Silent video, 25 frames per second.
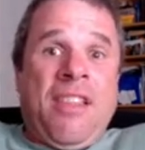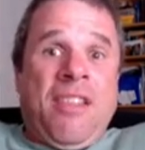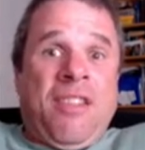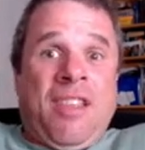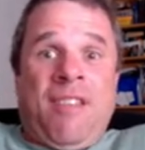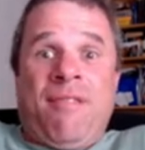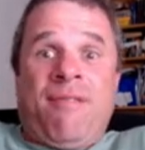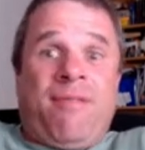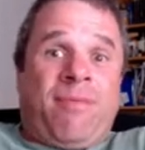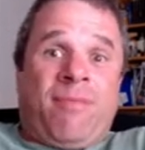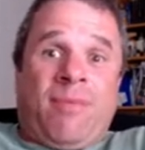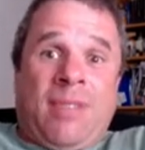
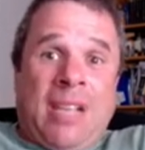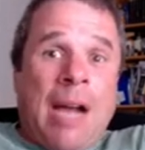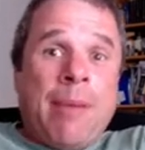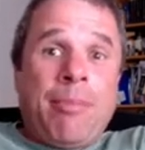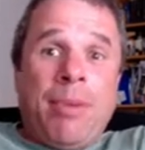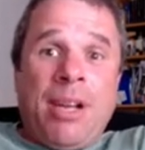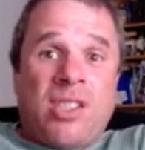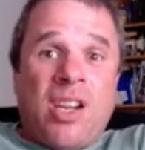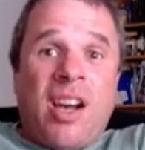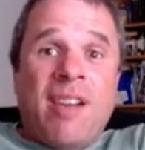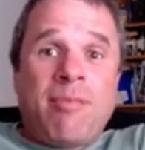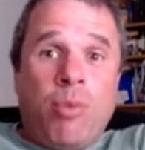the
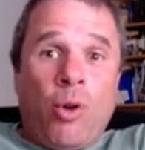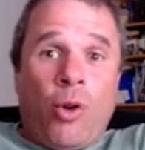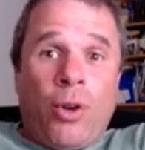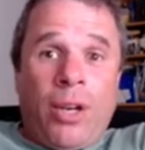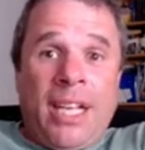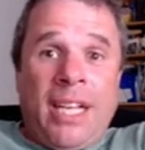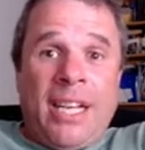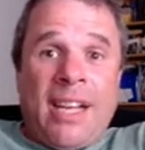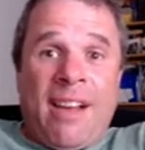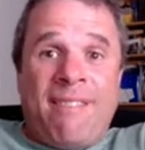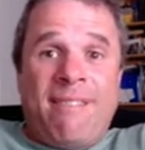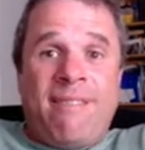companies I bought
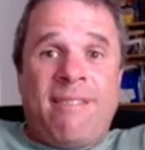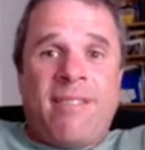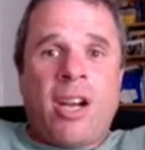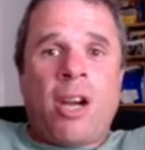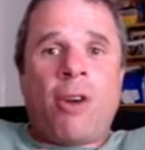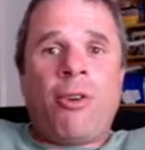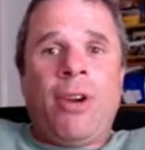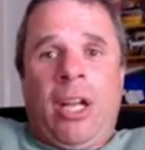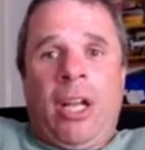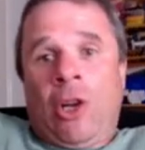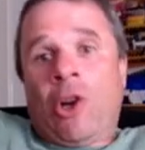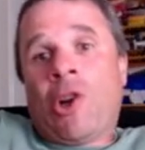in are
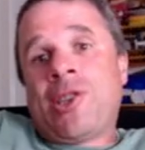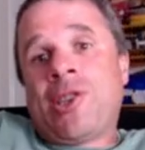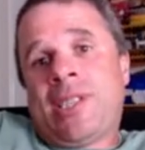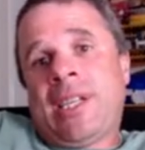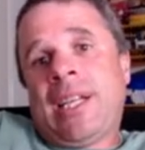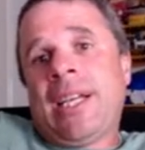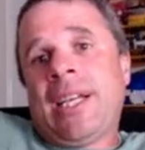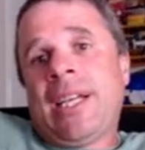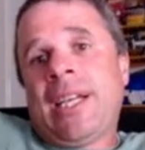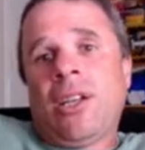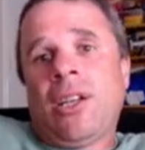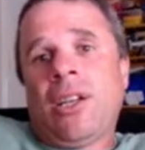very
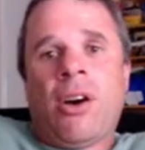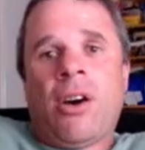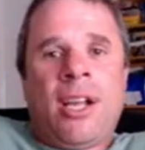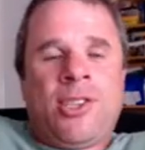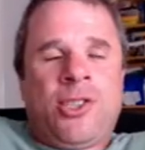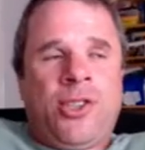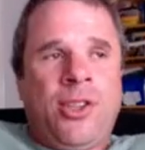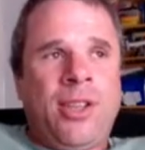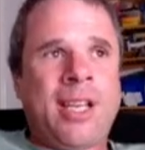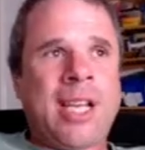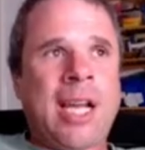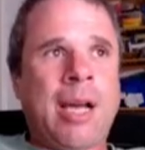closely aligned
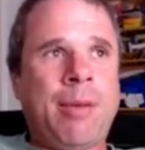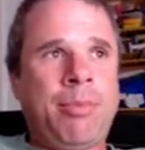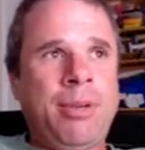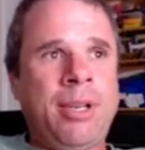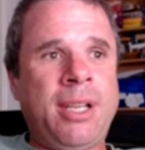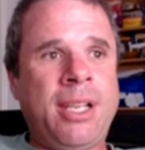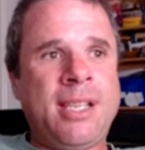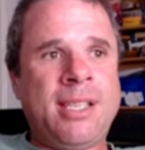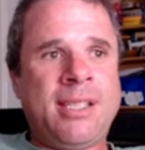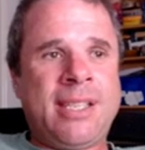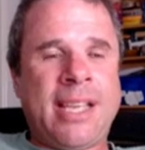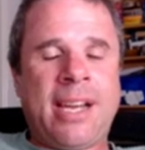to the
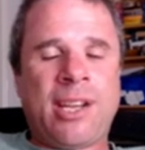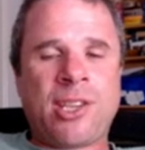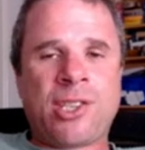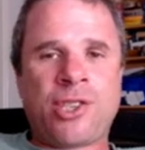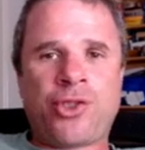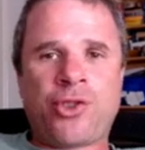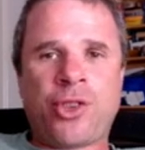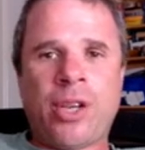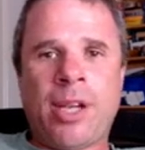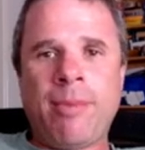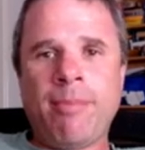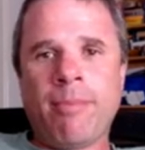companies that
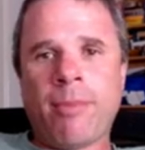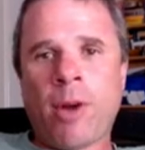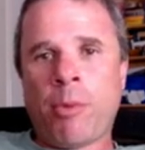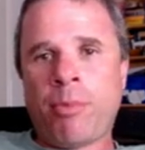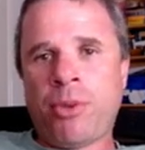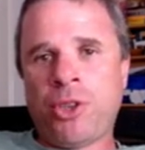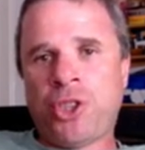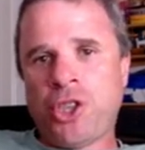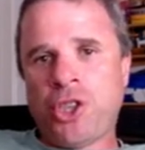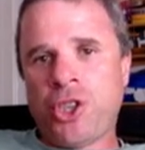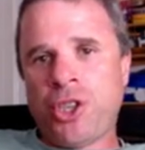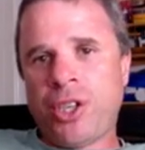Extreme
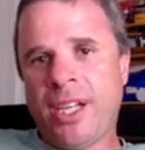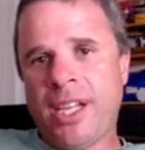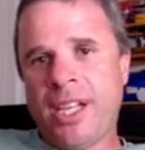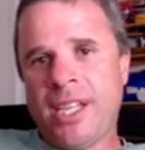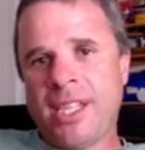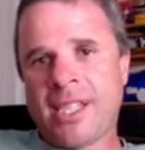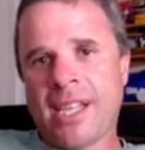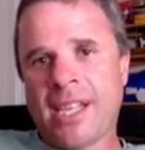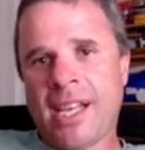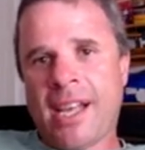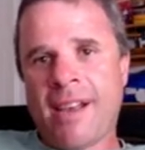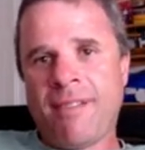
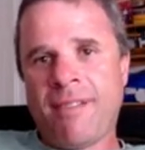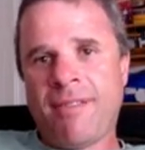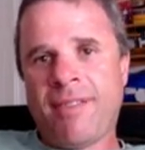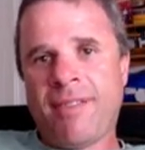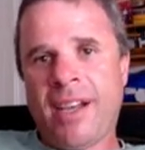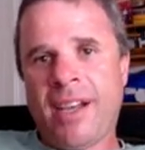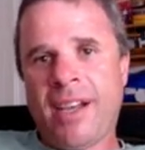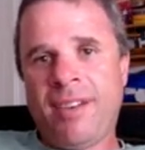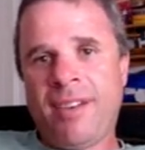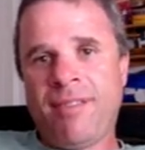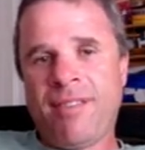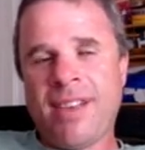Opportunities have
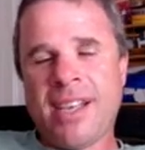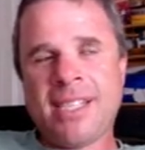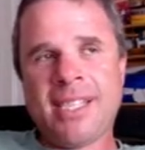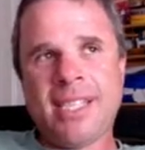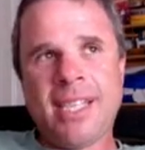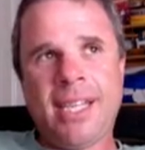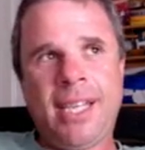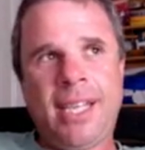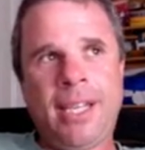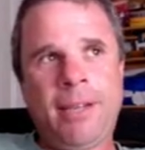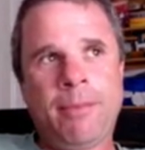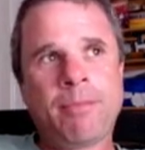
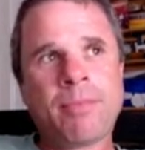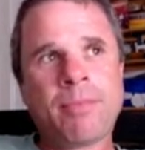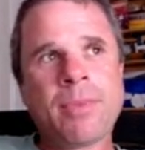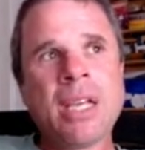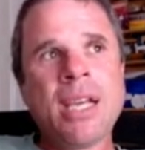invested in.